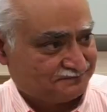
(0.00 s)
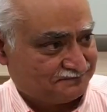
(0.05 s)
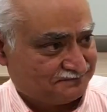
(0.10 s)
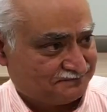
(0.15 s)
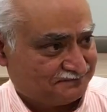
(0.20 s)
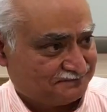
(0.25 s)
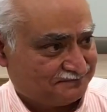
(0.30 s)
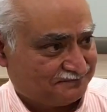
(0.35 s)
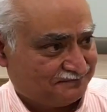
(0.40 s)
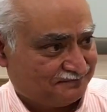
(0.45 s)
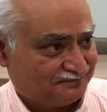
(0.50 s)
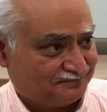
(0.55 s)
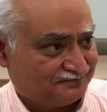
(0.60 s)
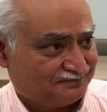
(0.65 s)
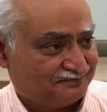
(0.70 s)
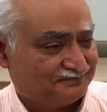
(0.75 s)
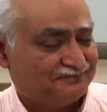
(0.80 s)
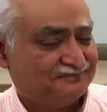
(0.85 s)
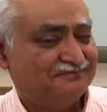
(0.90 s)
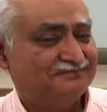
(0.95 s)
taking the
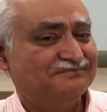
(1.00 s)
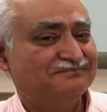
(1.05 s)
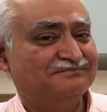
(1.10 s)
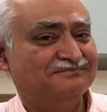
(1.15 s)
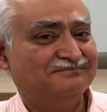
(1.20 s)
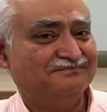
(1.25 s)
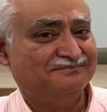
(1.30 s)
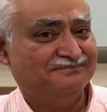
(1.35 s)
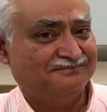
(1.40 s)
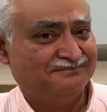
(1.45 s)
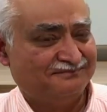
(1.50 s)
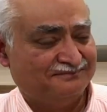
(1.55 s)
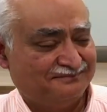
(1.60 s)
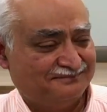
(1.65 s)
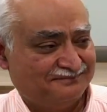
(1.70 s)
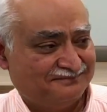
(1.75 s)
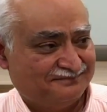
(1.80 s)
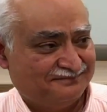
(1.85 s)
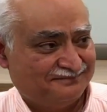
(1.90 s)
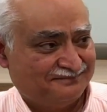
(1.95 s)
time and
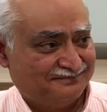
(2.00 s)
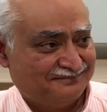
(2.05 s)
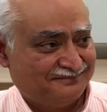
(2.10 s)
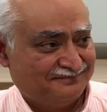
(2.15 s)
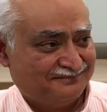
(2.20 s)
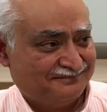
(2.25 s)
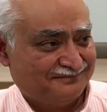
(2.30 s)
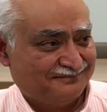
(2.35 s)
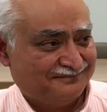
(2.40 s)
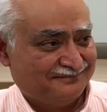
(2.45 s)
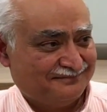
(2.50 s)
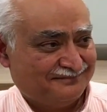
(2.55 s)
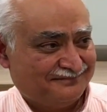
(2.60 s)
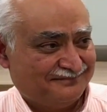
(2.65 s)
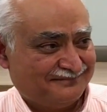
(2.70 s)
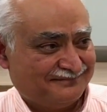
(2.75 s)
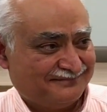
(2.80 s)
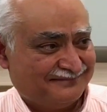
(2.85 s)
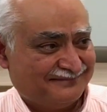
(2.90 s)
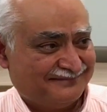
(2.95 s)
speaking with our
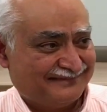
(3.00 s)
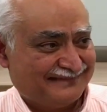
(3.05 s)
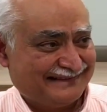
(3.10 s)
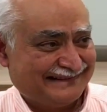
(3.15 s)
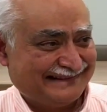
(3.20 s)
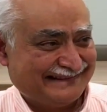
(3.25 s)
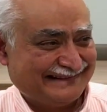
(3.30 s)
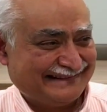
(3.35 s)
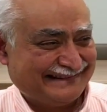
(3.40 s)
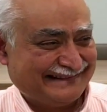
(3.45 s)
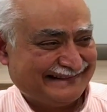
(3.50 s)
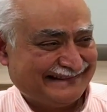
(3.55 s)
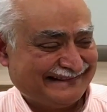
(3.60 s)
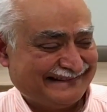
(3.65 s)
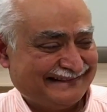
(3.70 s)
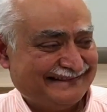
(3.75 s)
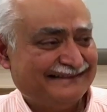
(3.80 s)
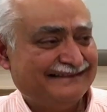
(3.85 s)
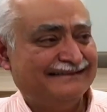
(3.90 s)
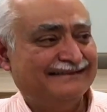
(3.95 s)
team here at Summit
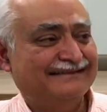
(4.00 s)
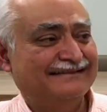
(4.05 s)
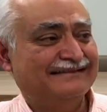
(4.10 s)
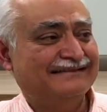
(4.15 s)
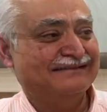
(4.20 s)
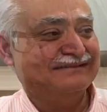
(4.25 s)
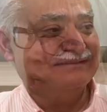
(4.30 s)
Healthcare